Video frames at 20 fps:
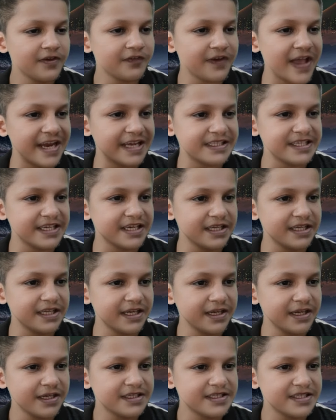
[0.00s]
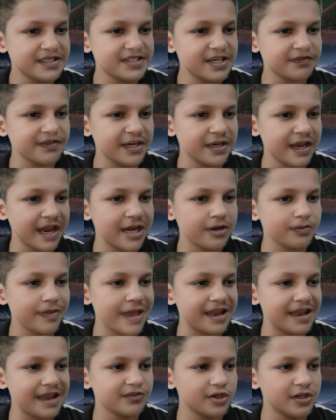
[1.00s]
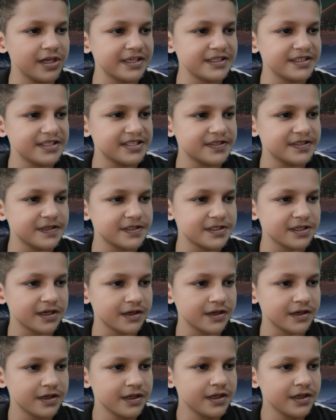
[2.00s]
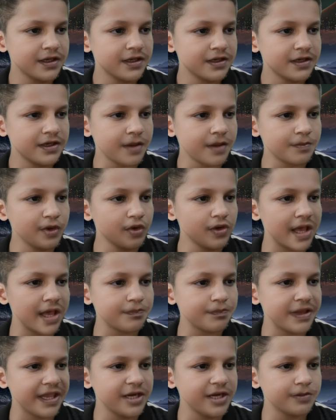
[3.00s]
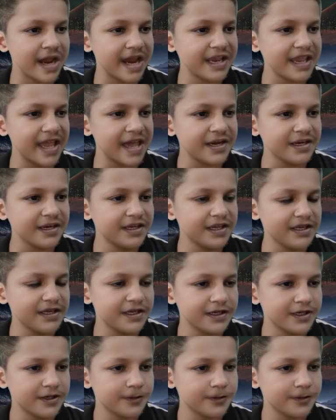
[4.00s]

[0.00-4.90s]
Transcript: fanatically driven and malevolent sister, Nebula, played by Karen Gillan.